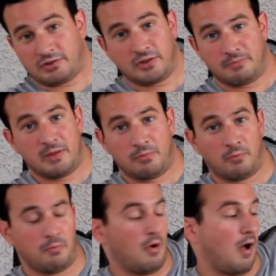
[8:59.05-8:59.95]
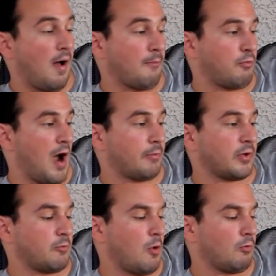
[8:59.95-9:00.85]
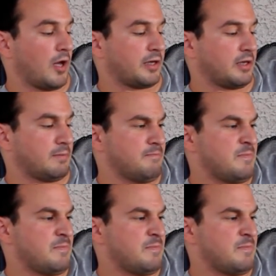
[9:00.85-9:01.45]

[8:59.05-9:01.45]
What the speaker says: Some people probably won't like it.